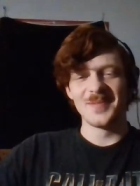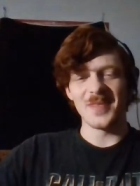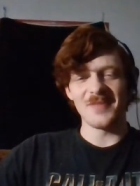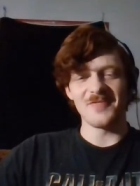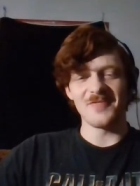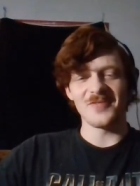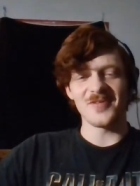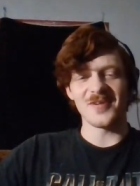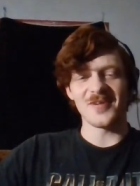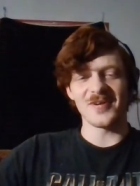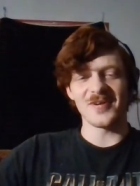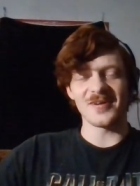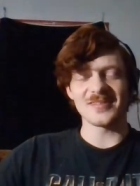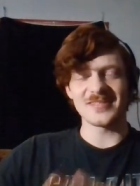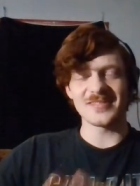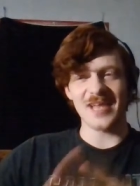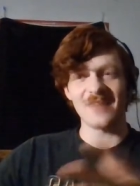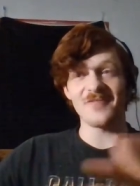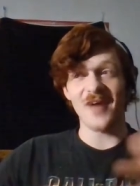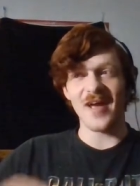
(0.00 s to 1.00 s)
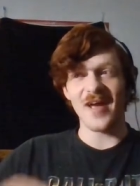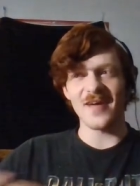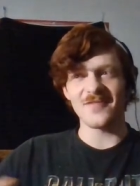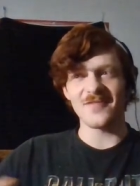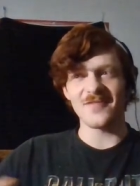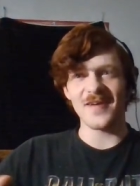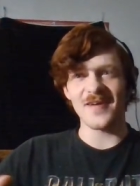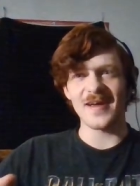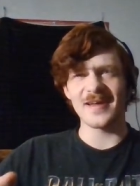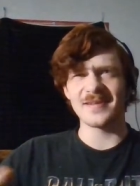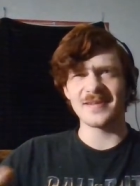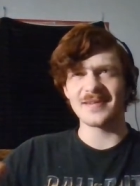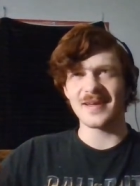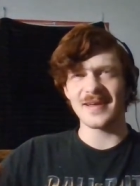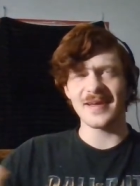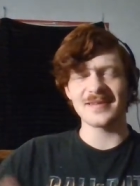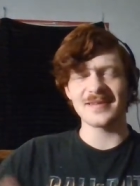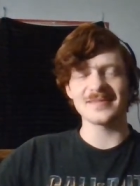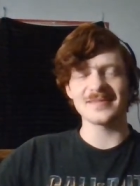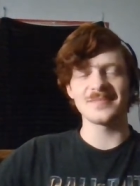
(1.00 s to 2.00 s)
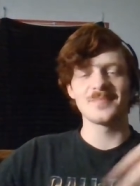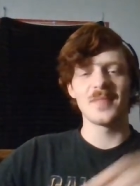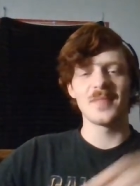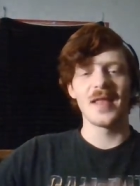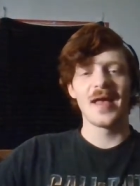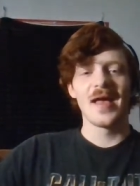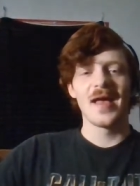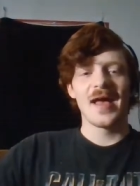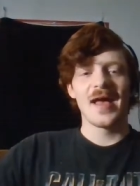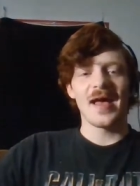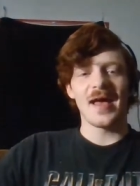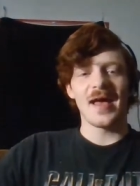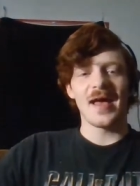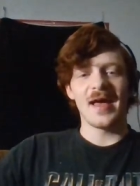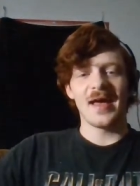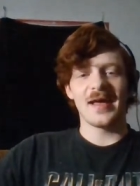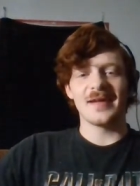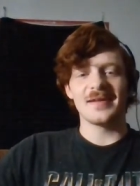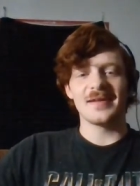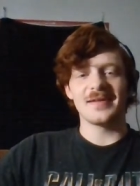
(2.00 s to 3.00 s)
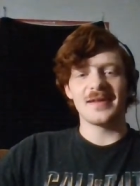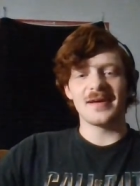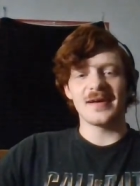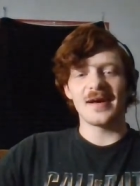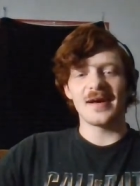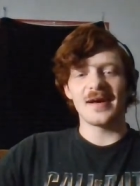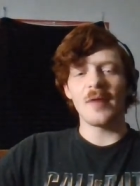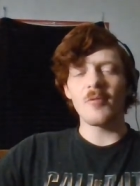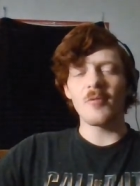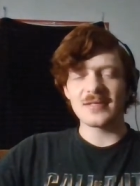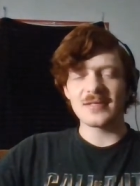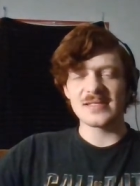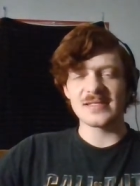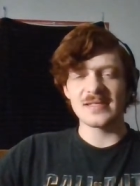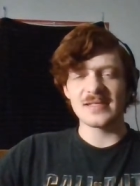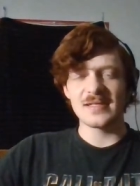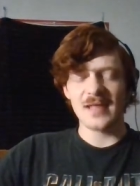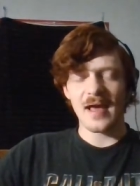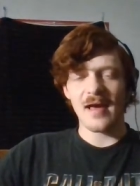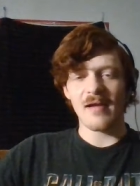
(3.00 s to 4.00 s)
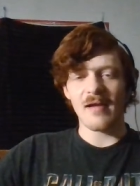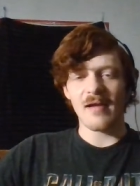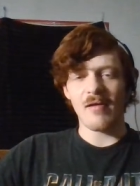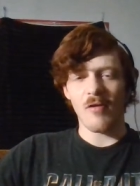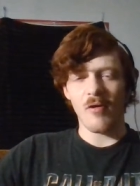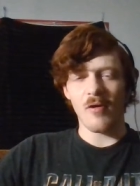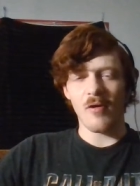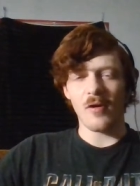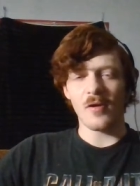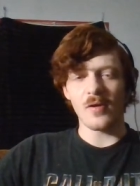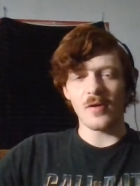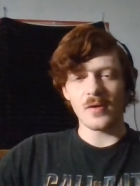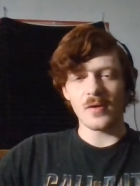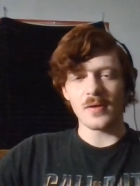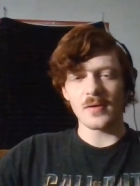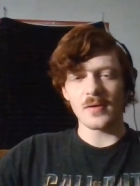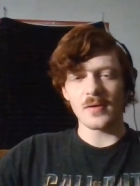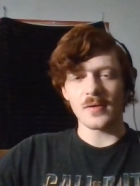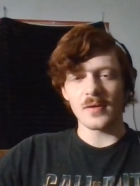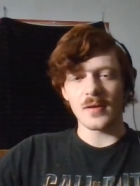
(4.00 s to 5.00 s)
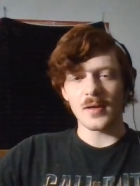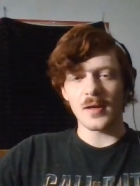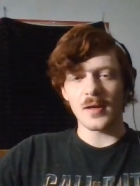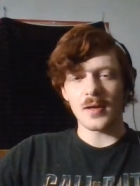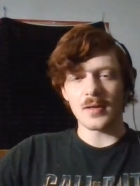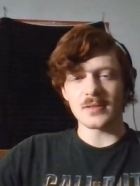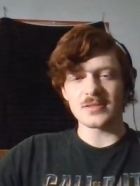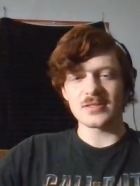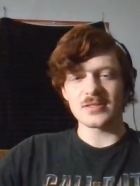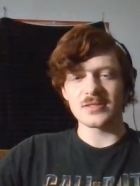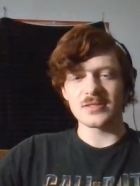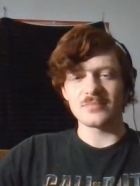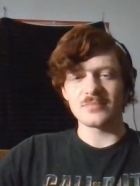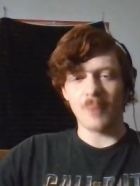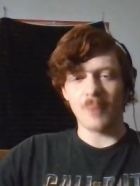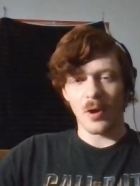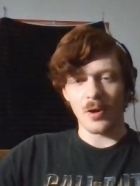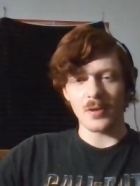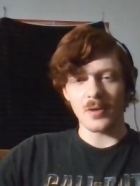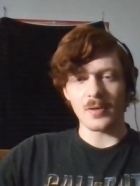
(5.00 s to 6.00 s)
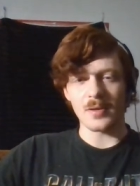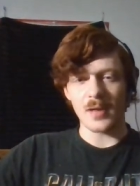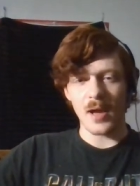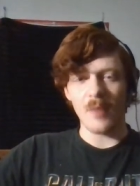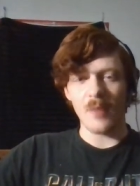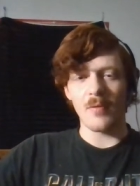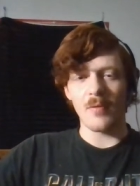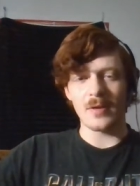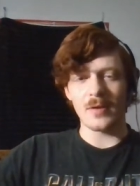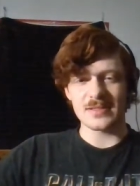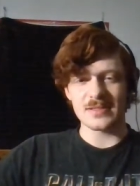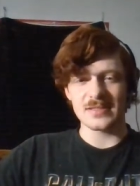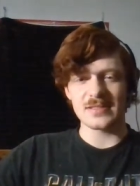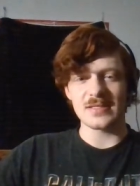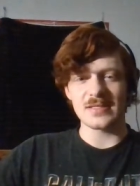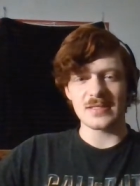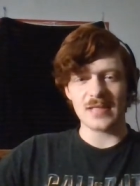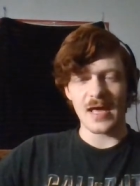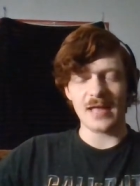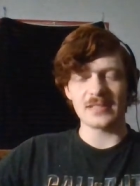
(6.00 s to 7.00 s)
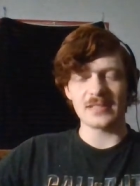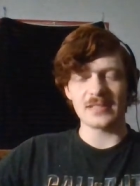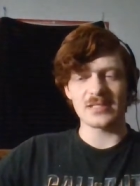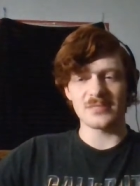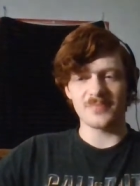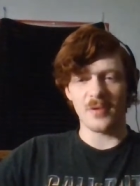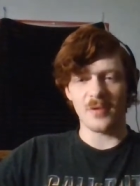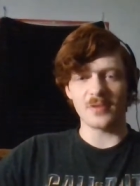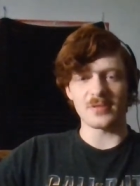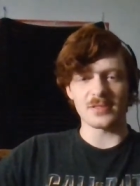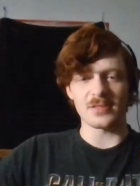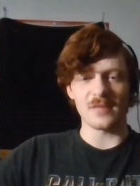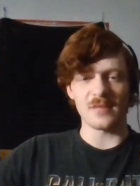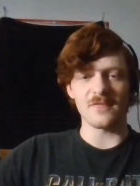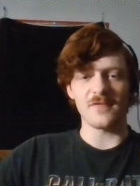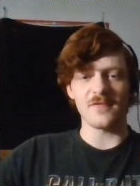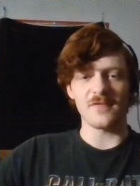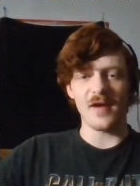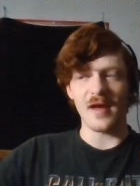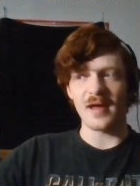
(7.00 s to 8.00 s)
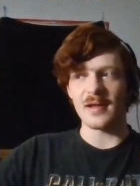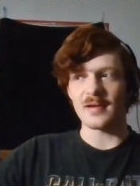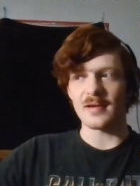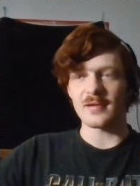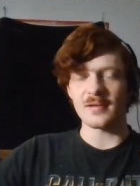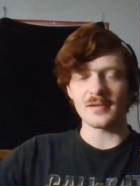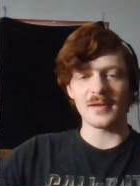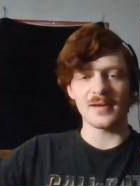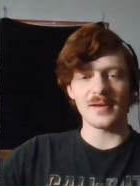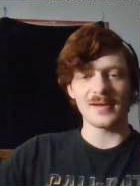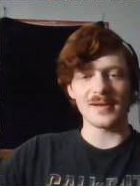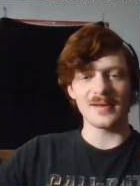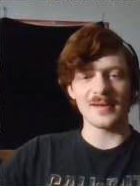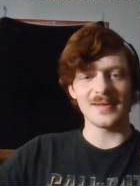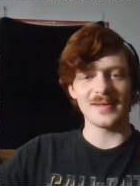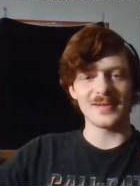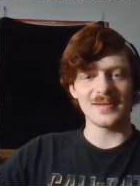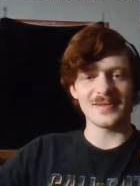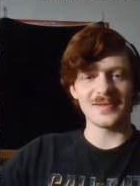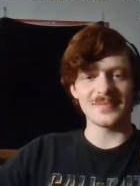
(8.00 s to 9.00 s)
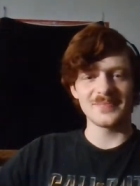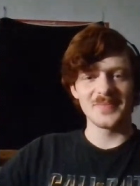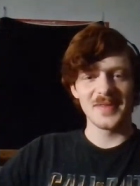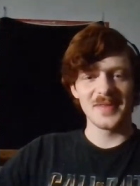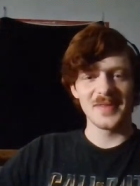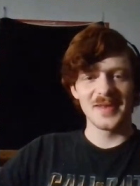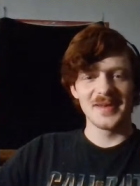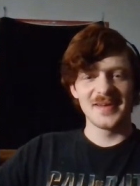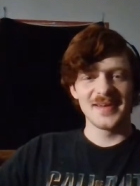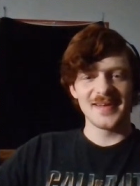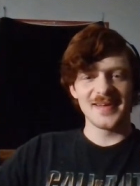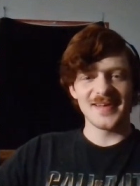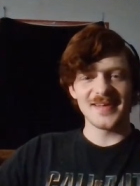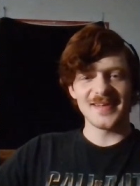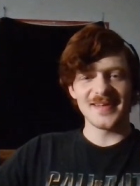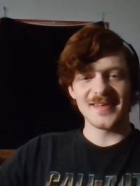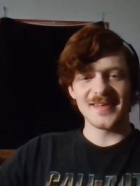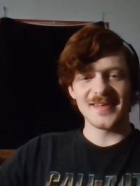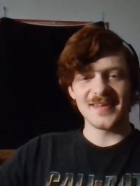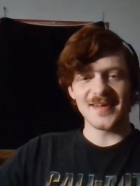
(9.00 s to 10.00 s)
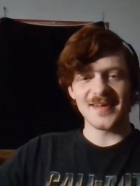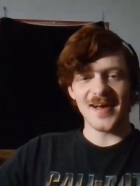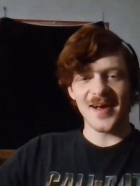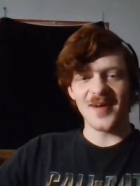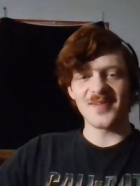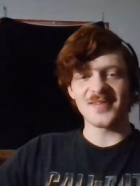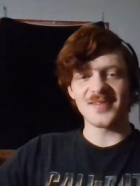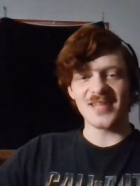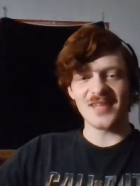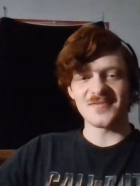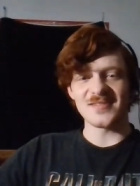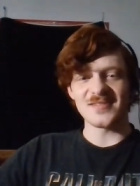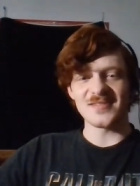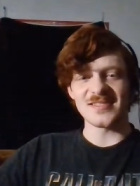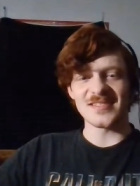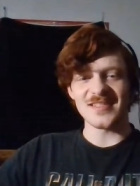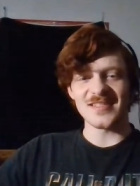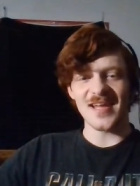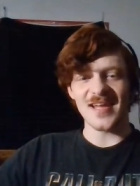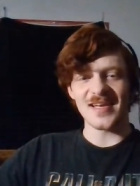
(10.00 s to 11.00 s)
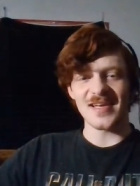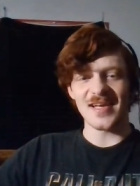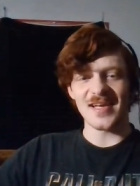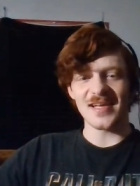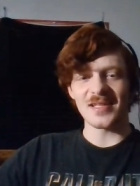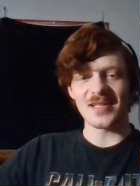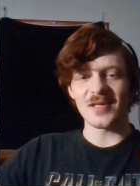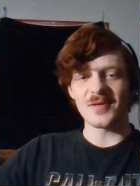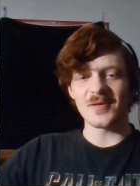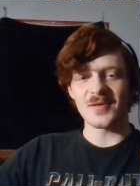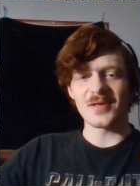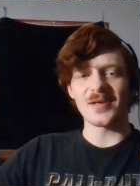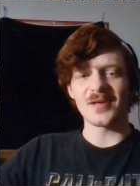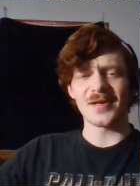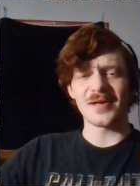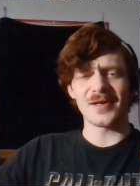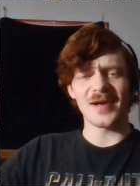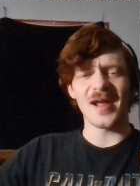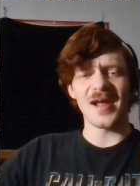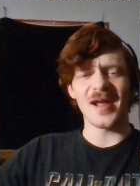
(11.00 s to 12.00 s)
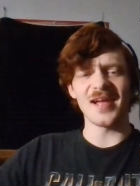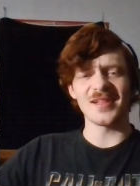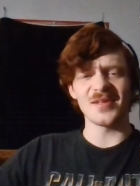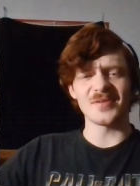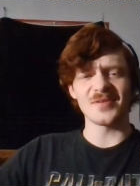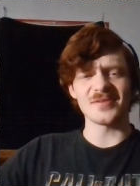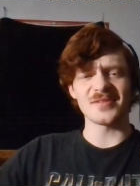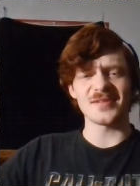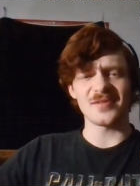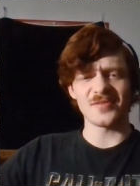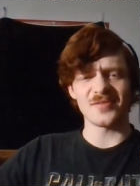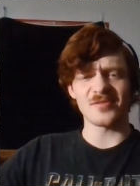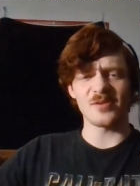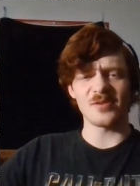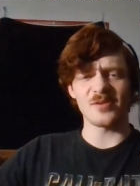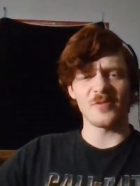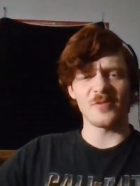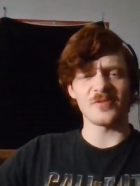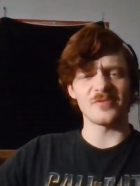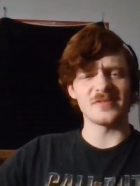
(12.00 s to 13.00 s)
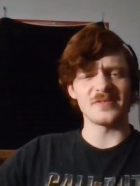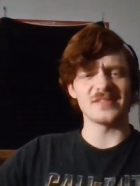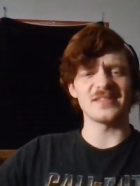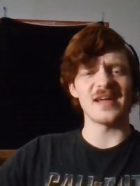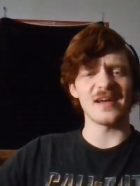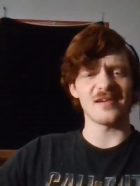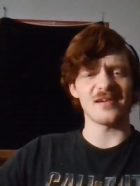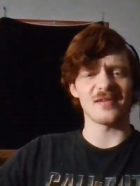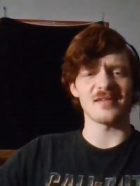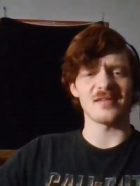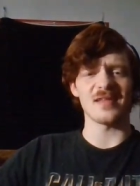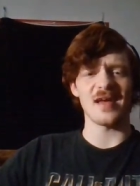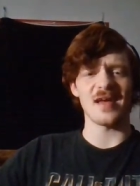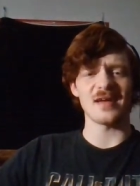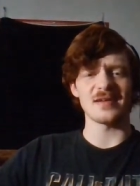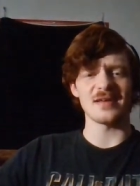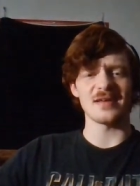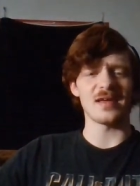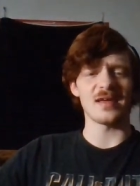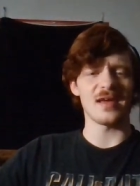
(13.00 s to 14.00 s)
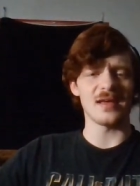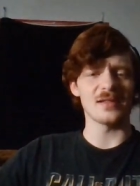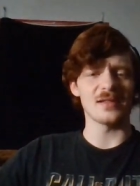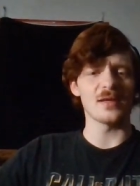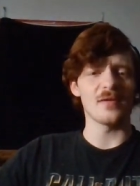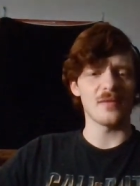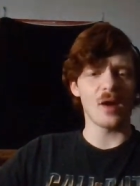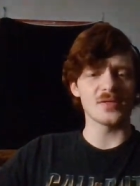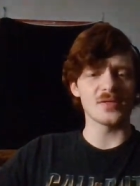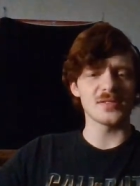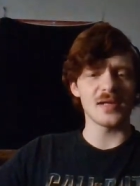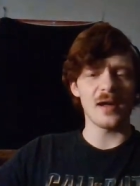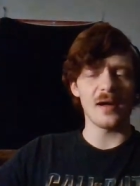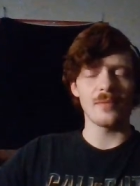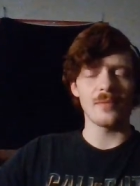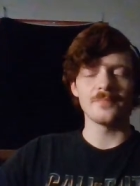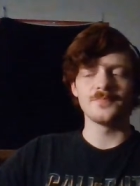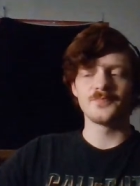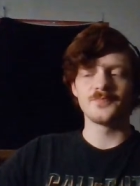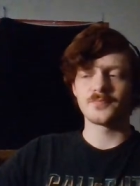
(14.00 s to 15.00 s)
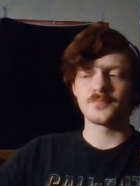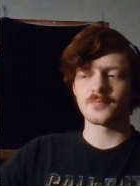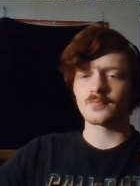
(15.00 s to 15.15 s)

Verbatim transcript: if you can call sci-fi ified, I guess. And uh, I want to see that on a uh, Spartan. I want to see that Spartanified. Uh, uh, you know, uh, I would love to see that in Halo or, or Halo's or 343's take on that in a Halo art style.